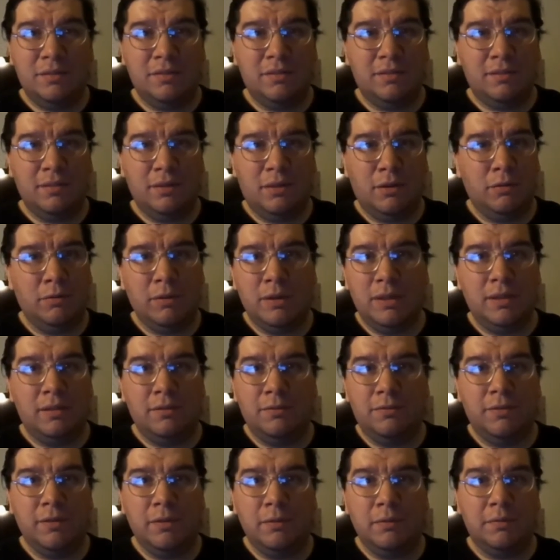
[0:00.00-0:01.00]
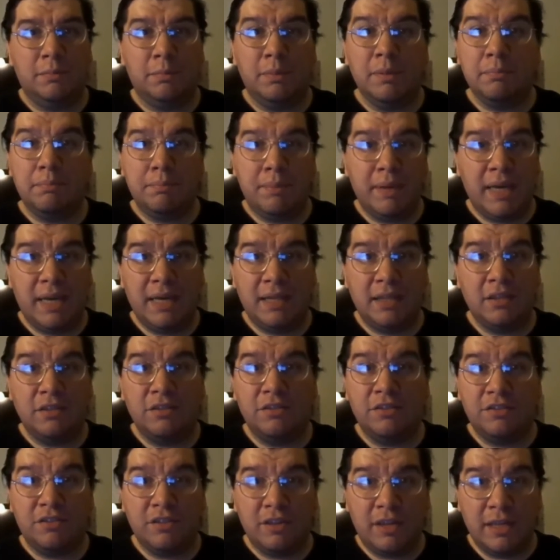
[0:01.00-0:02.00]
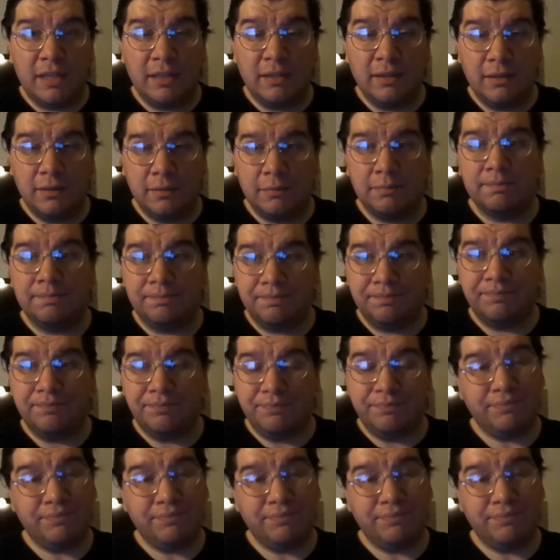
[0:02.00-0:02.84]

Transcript: which already the film's been banned in China